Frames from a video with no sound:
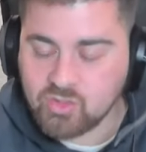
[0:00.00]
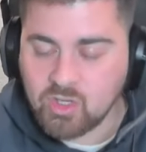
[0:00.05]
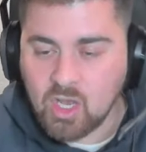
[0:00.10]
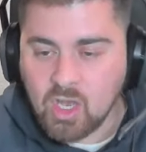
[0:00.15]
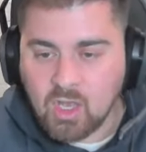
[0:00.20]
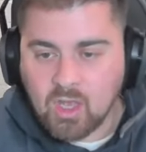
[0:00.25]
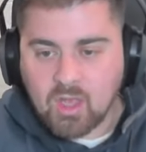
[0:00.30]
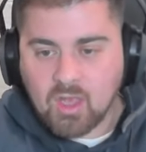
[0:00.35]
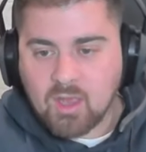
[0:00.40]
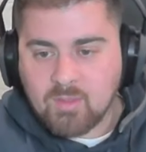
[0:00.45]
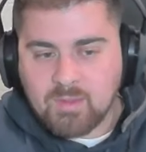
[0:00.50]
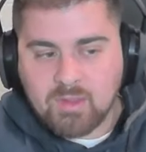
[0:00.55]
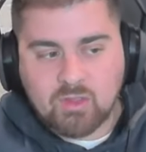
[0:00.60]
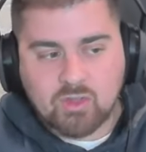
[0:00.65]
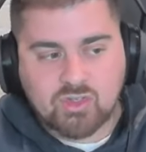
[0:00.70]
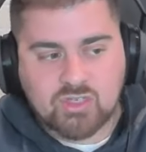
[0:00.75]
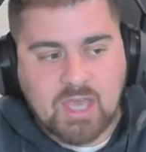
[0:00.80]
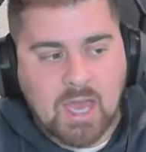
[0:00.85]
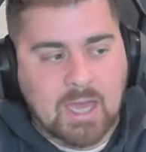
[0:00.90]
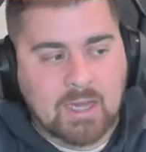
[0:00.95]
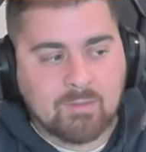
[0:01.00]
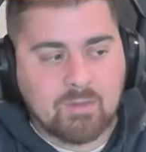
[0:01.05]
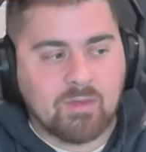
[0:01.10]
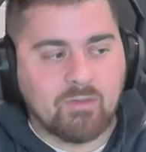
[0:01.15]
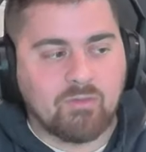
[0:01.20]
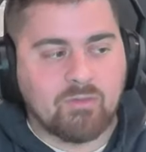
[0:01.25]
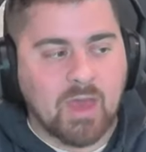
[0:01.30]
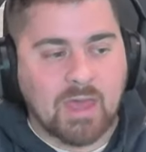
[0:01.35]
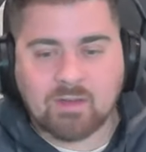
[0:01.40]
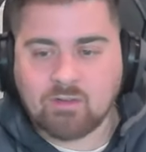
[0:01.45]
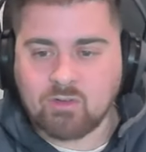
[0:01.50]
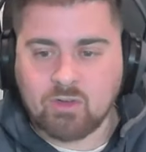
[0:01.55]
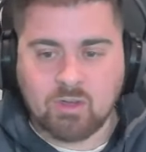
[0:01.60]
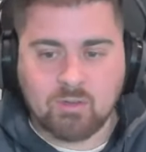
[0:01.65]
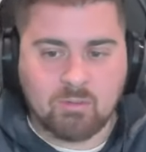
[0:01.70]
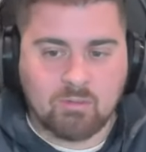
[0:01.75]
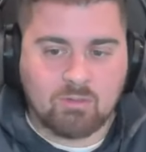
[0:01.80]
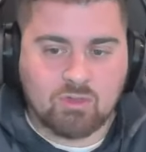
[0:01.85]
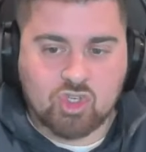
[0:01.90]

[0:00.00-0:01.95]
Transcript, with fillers: I mean, there's got to be veteran